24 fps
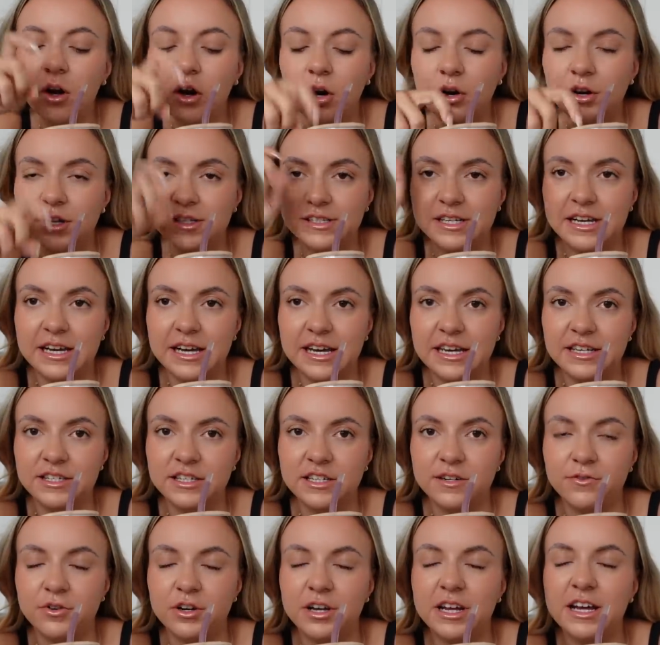Honestly, it hits
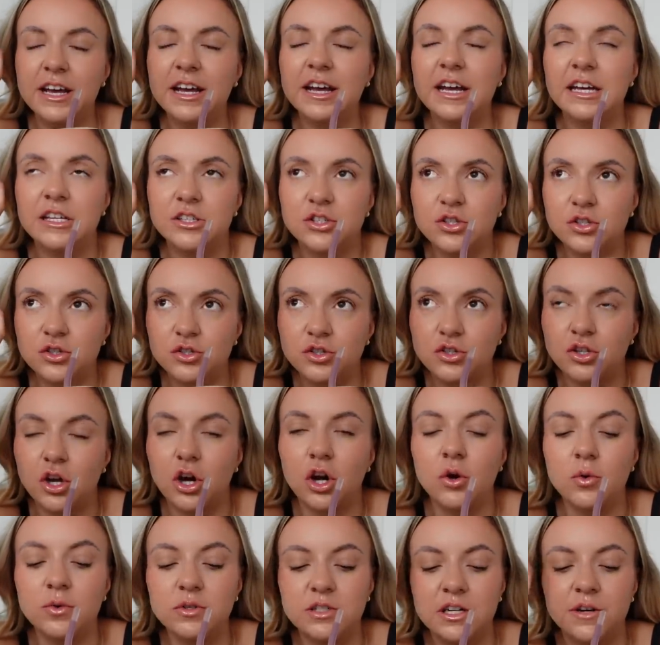different. It hits
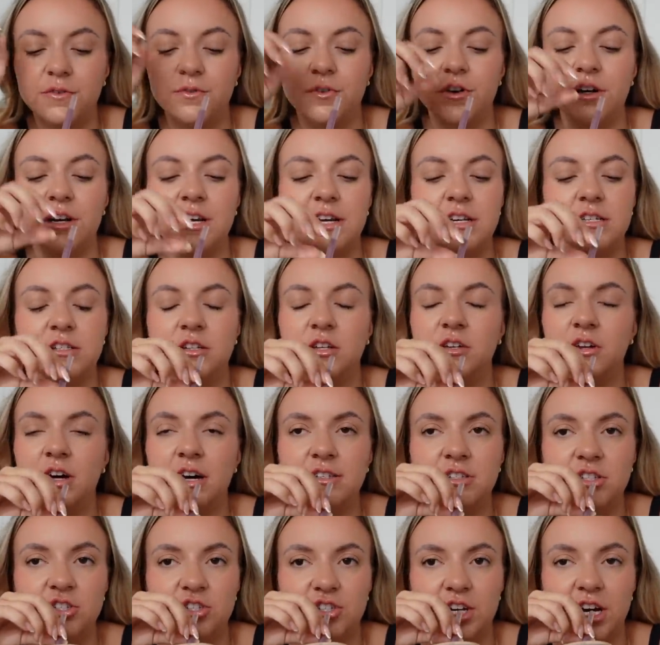so different. It is the
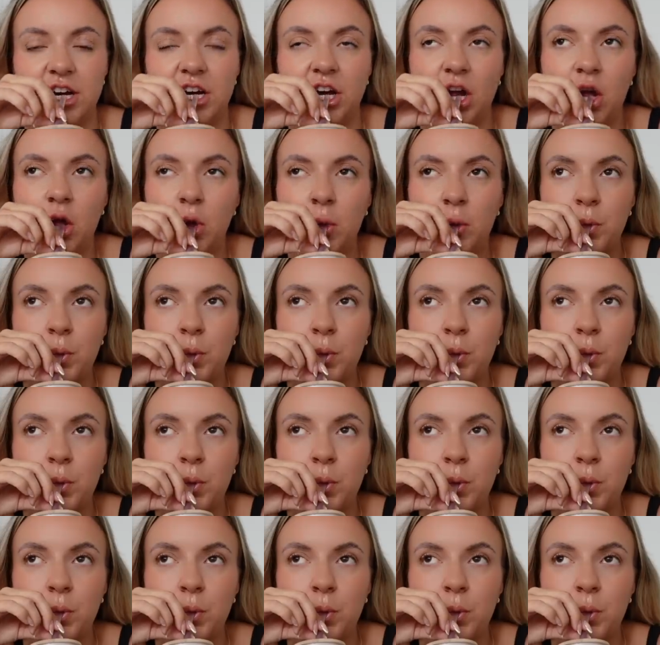nicest shake.